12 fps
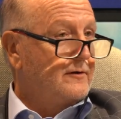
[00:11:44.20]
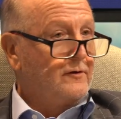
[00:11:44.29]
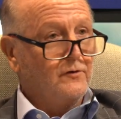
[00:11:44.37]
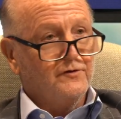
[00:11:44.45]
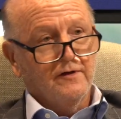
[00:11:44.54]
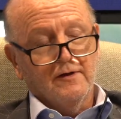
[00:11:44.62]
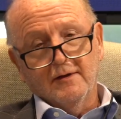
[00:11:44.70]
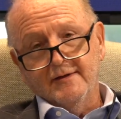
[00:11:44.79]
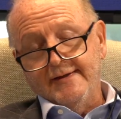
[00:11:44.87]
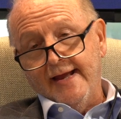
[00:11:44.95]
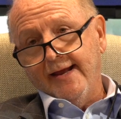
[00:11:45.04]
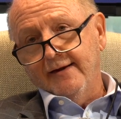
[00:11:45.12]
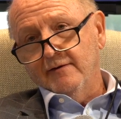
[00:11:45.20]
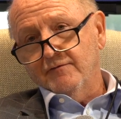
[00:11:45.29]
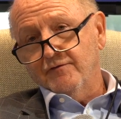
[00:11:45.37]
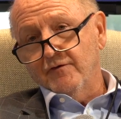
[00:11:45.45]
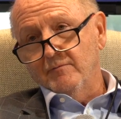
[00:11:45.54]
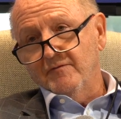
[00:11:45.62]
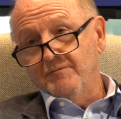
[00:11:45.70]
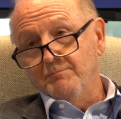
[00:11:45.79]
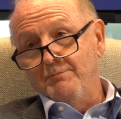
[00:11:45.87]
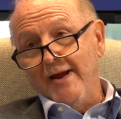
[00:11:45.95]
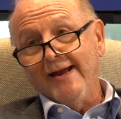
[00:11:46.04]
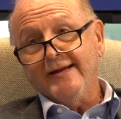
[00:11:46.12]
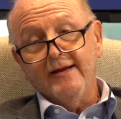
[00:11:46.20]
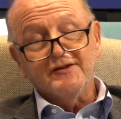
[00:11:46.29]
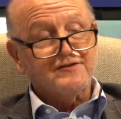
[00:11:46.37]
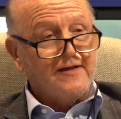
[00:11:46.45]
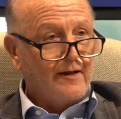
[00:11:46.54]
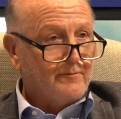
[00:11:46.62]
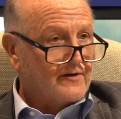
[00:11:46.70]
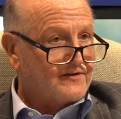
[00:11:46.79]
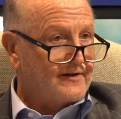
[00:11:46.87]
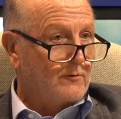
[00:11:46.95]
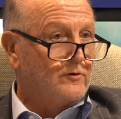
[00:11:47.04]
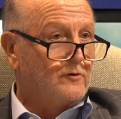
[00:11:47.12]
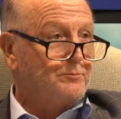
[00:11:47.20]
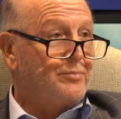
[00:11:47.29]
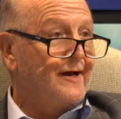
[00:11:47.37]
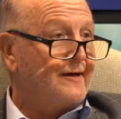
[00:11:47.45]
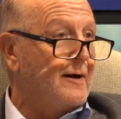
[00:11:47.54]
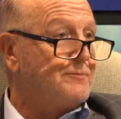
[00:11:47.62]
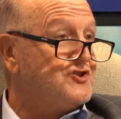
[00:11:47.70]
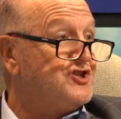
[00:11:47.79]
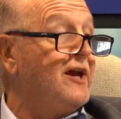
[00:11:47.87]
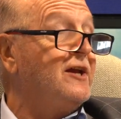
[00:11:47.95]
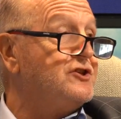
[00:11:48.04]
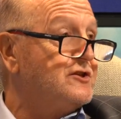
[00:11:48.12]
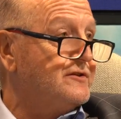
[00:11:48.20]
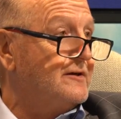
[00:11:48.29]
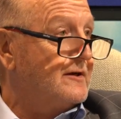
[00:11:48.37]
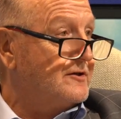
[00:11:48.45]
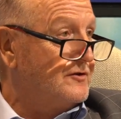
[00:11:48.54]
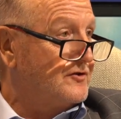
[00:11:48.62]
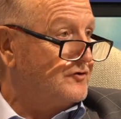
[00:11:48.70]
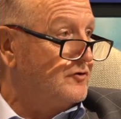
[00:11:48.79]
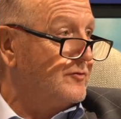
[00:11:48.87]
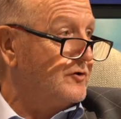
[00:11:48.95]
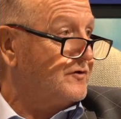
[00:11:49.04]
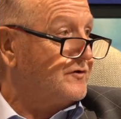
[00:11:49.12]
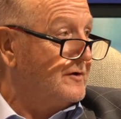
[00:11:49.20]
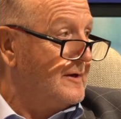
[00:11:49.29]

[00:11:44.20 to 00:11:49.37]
using data from banking statements that will pick up changes in a consumer's